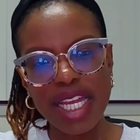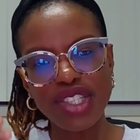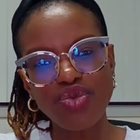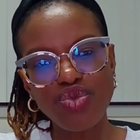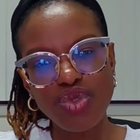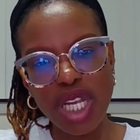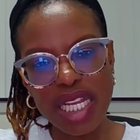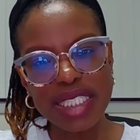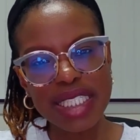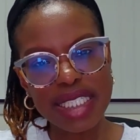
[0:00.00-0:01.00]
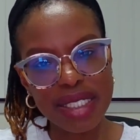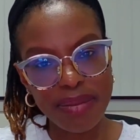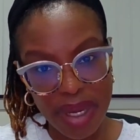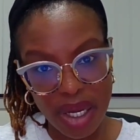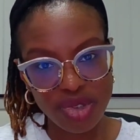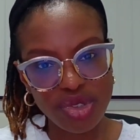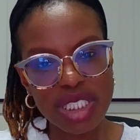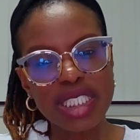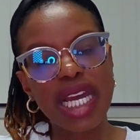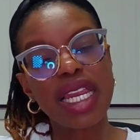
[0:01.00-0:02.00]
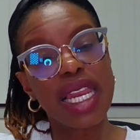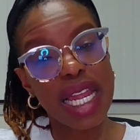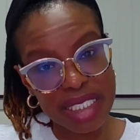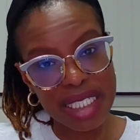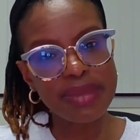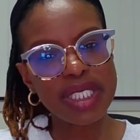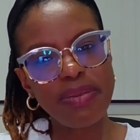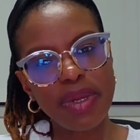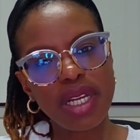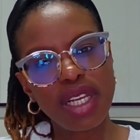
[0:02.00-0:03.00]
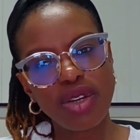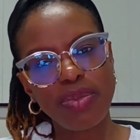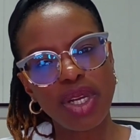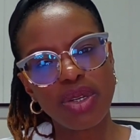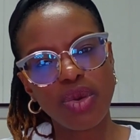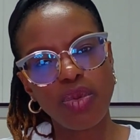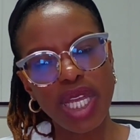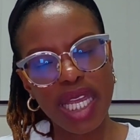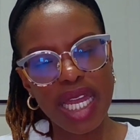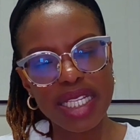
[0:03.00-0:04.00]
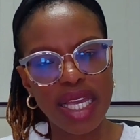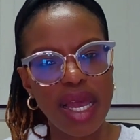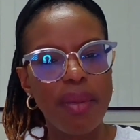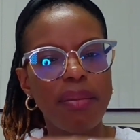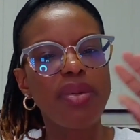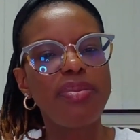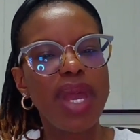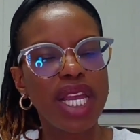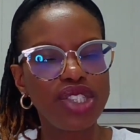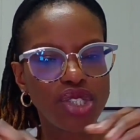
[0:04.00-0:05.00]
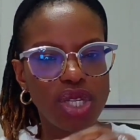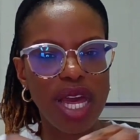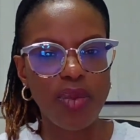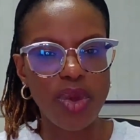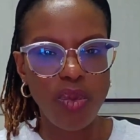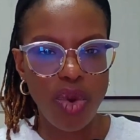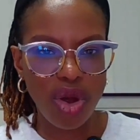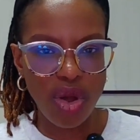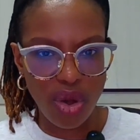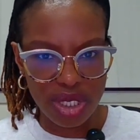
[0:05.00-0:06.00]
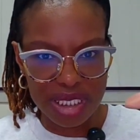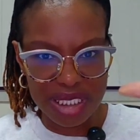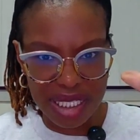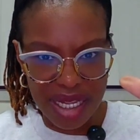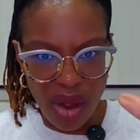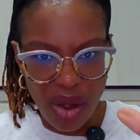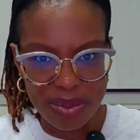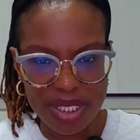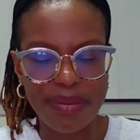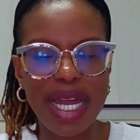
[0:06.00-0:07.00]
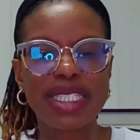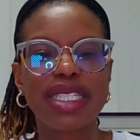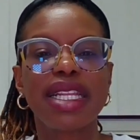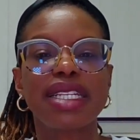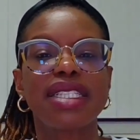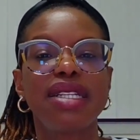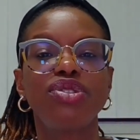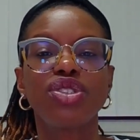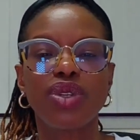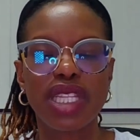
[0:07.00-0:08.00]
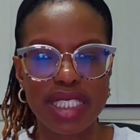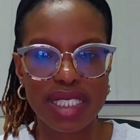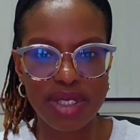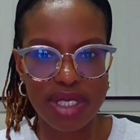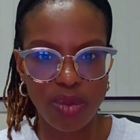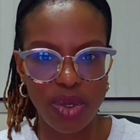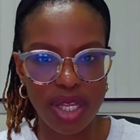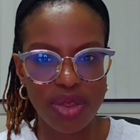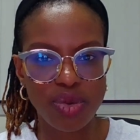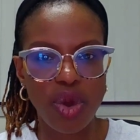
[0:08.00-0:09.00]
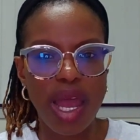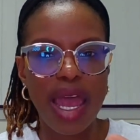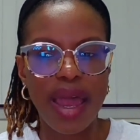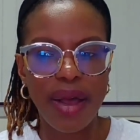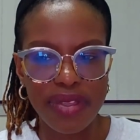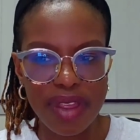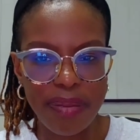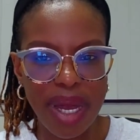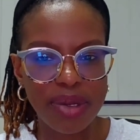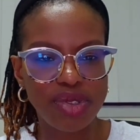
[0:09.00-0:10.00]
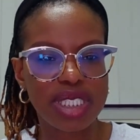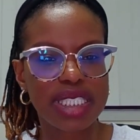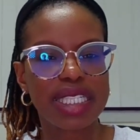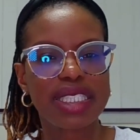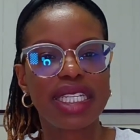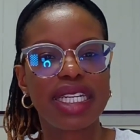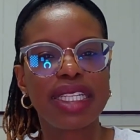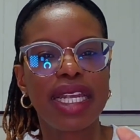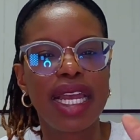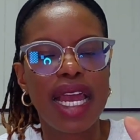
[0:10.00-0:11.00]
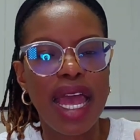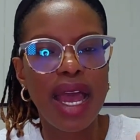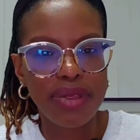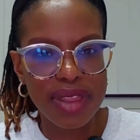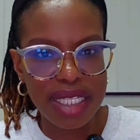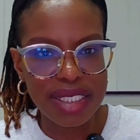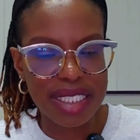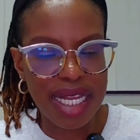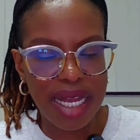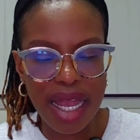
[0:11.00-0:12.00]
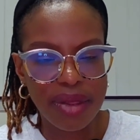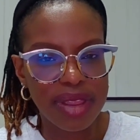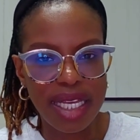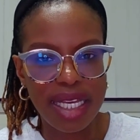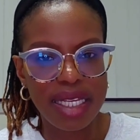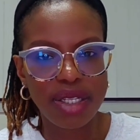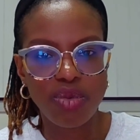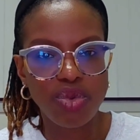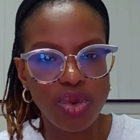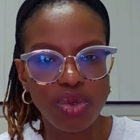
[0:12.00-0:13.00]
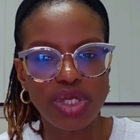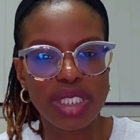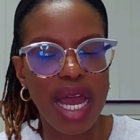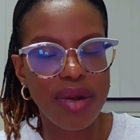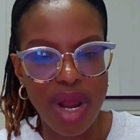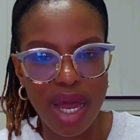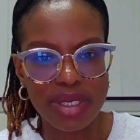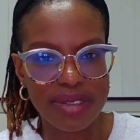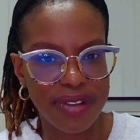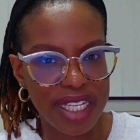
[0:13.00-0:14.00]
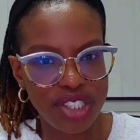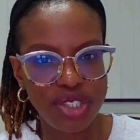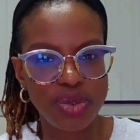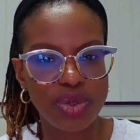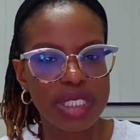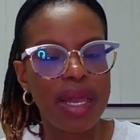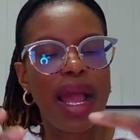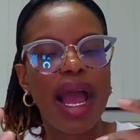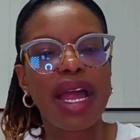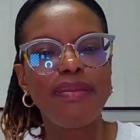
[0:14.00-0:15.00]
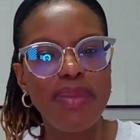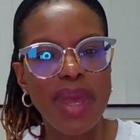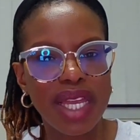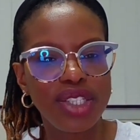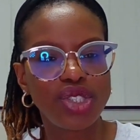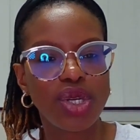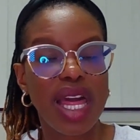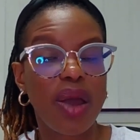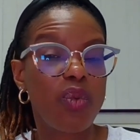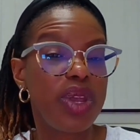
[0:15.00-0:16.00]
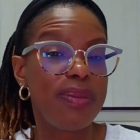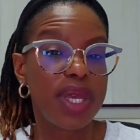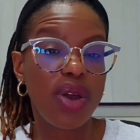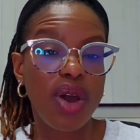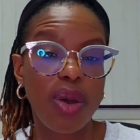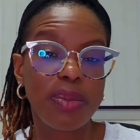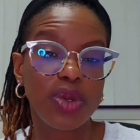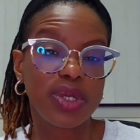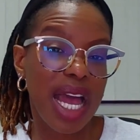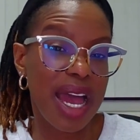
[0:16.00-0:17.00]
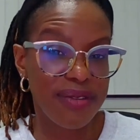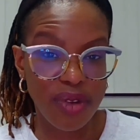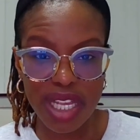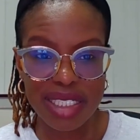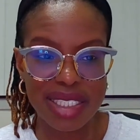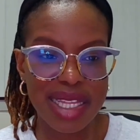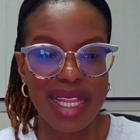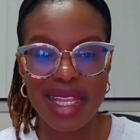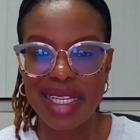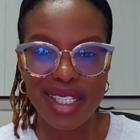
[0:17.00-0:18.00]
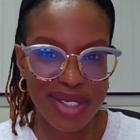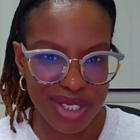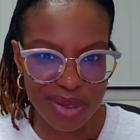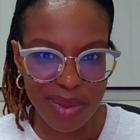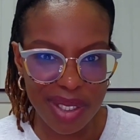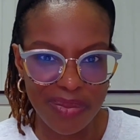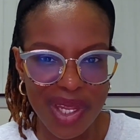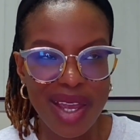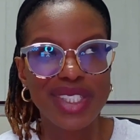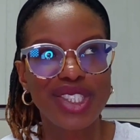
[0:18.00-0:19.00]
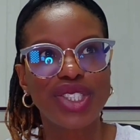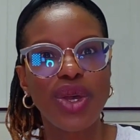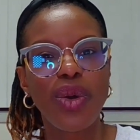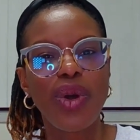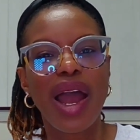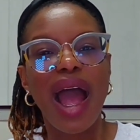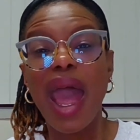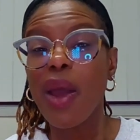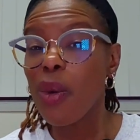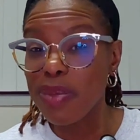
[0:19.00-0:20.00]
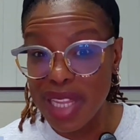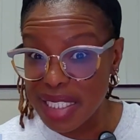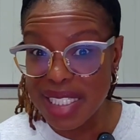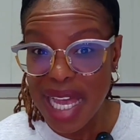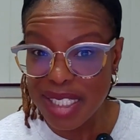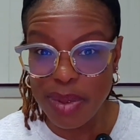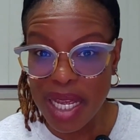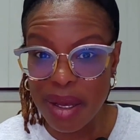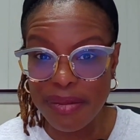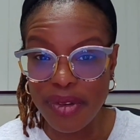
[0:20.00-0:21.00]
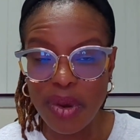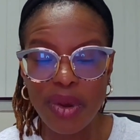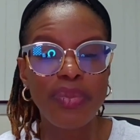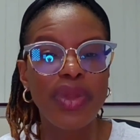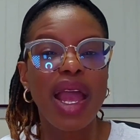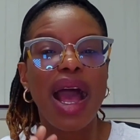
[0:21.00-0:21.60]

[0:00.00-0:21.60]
It's really setting boundaries and letting them sleep in a little bit on the weekend, but making sure that we work on optimizing their sleep during the week through healthy boundary setting, healthy rules around device use, and making sure that we become those advocates that they need us to be. So I hope this has been helpful.